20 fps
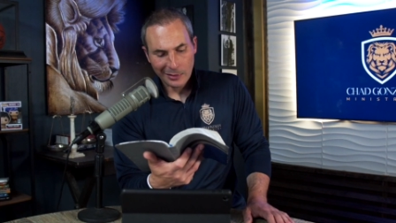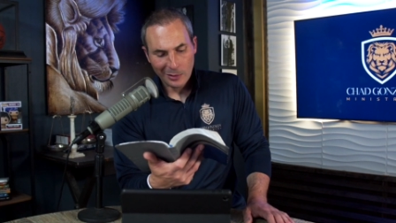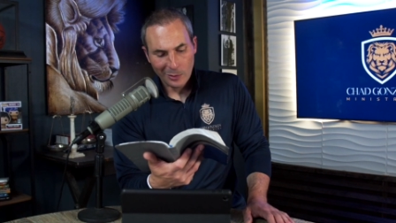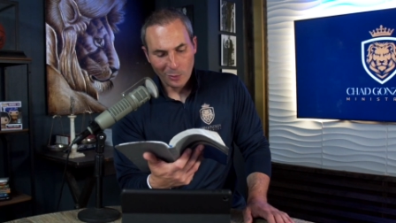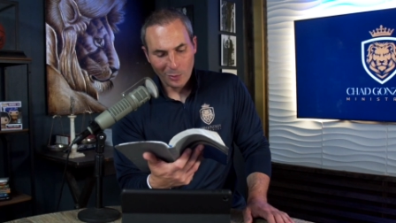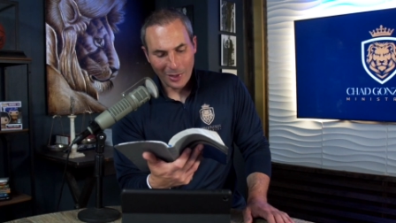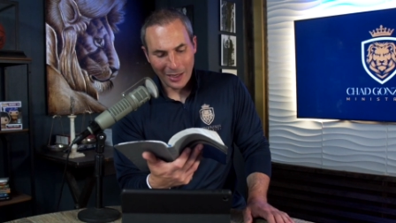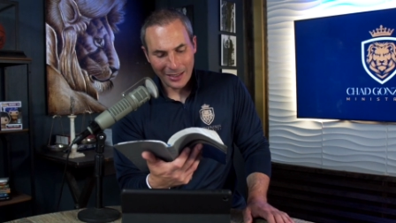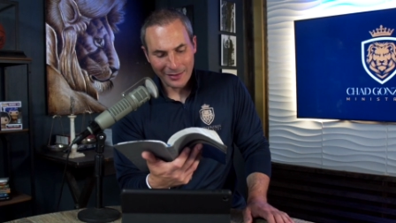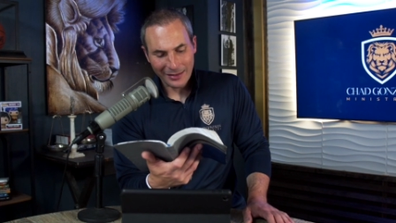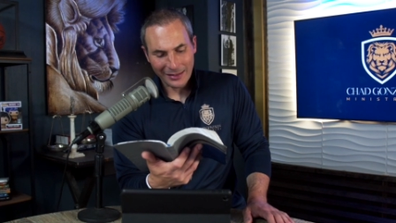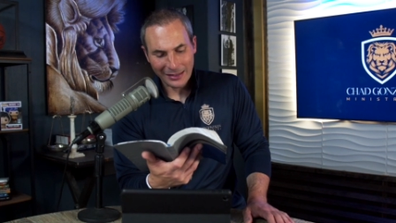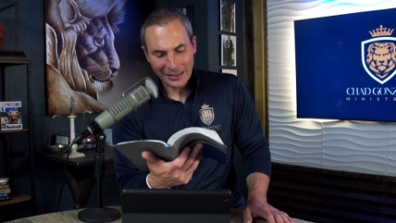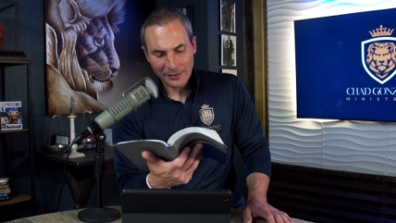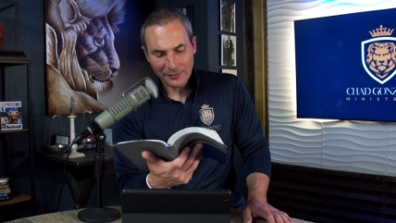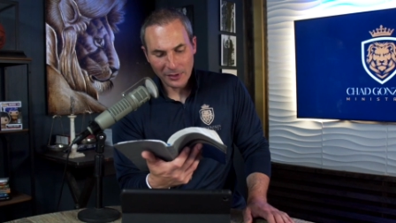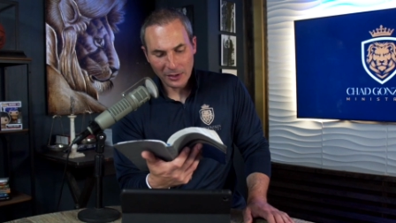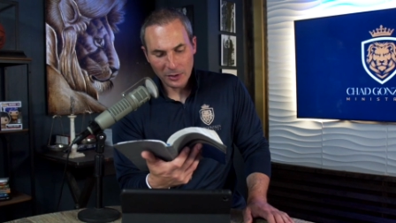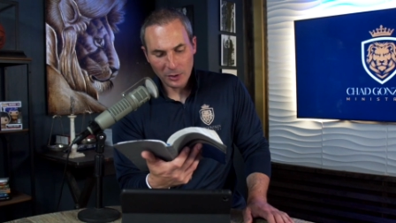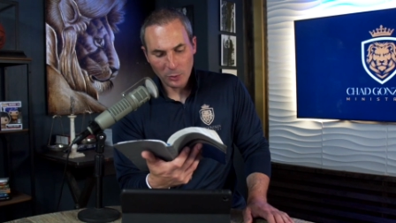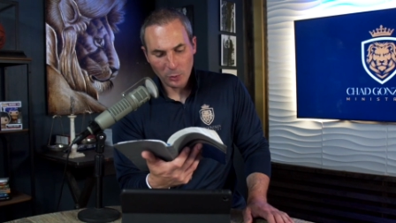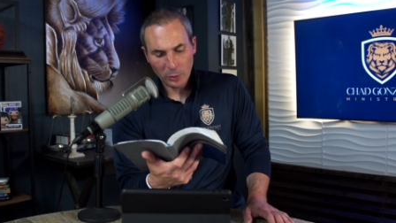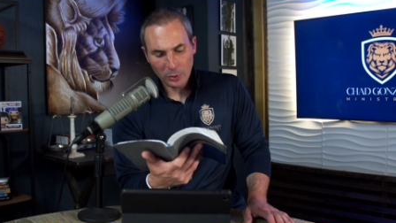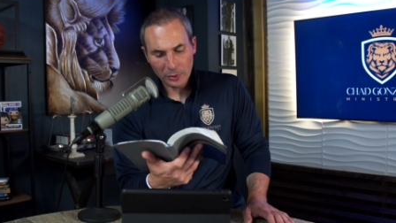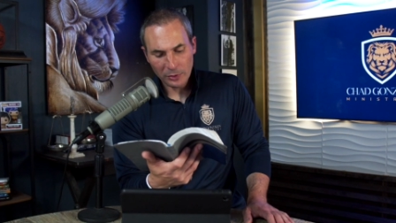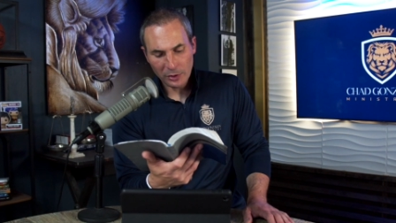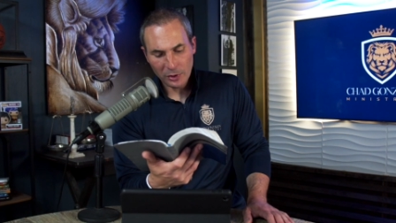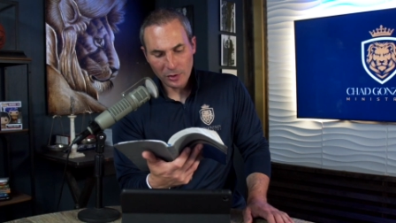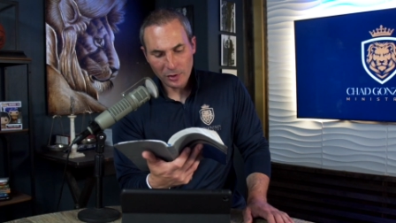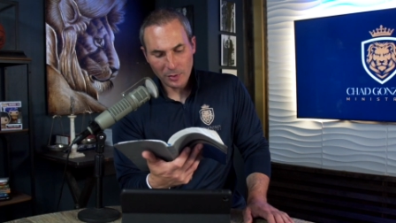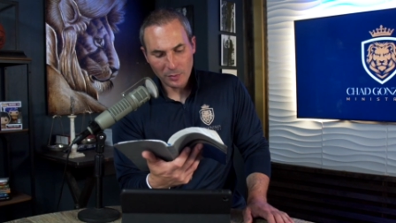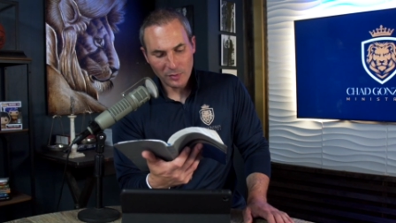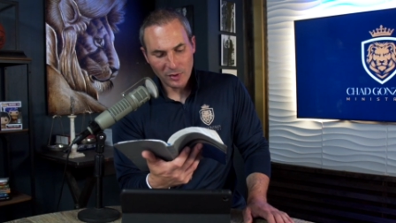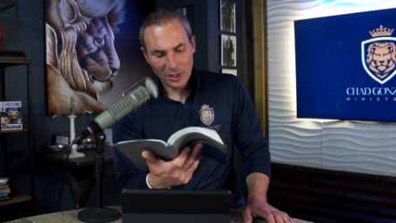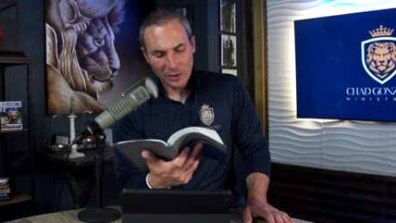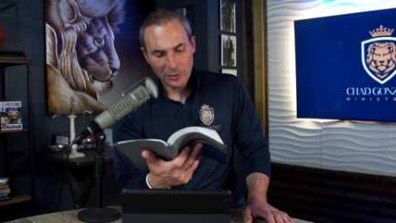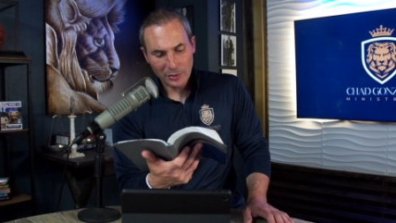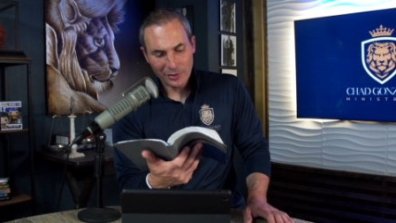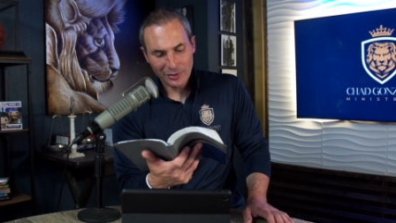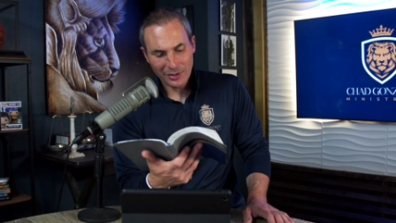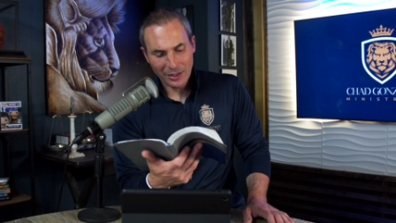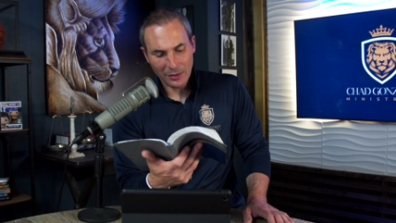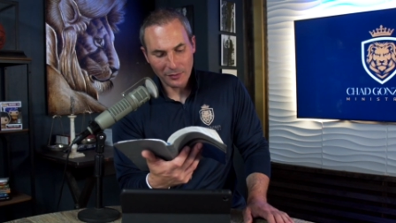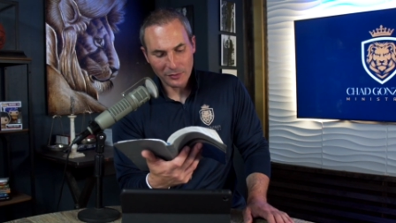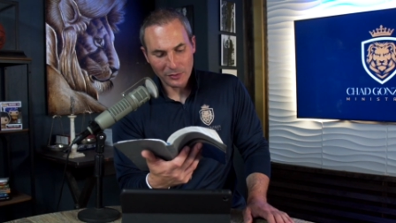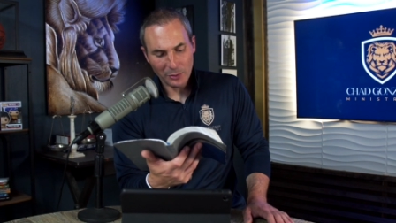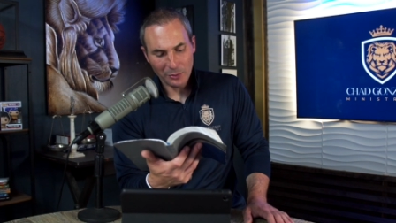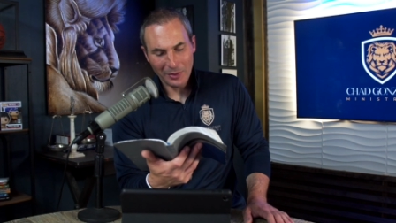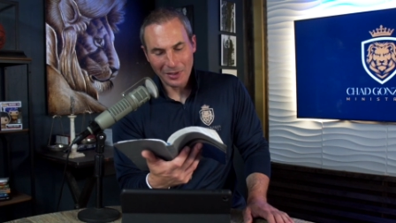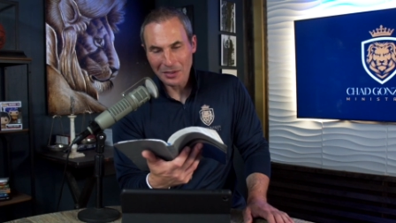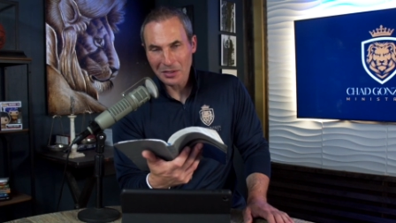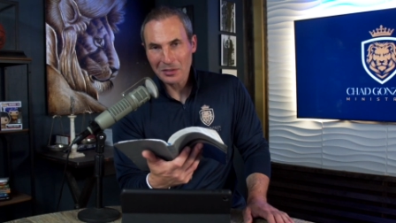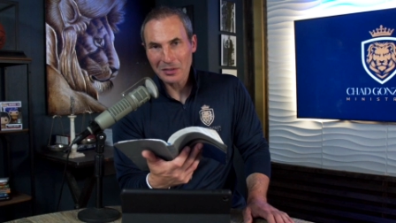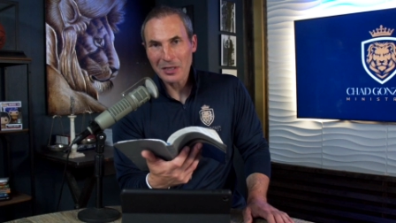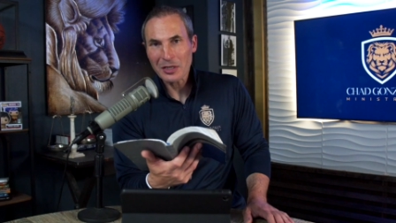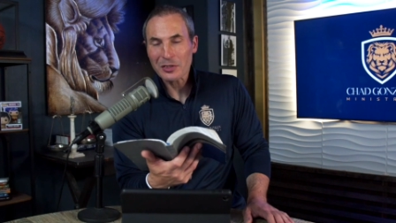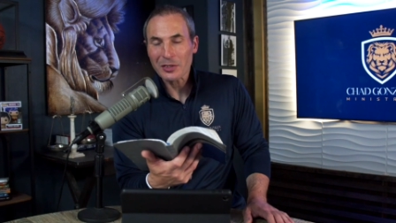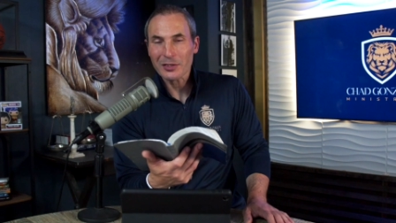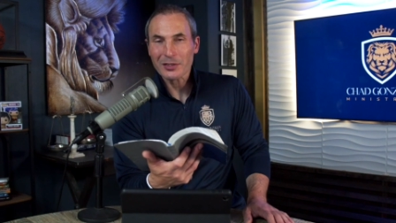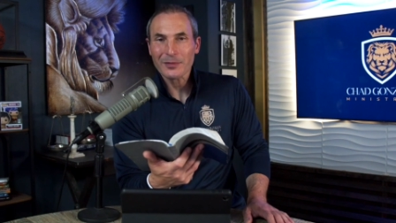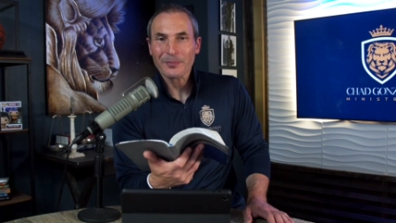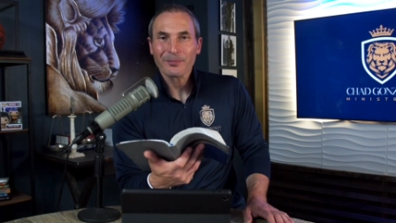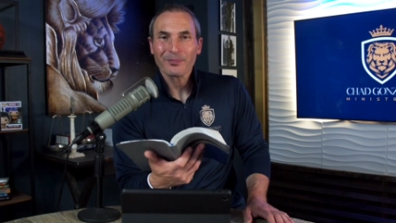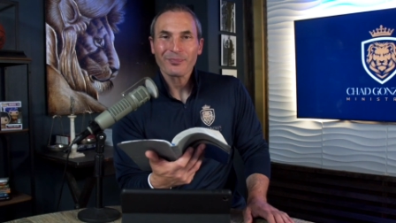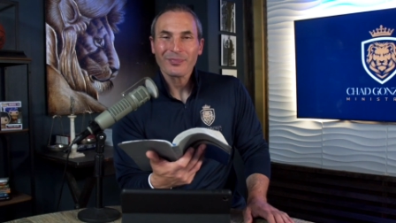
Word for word: why then, living in the world, do you subject yourselves to regulations?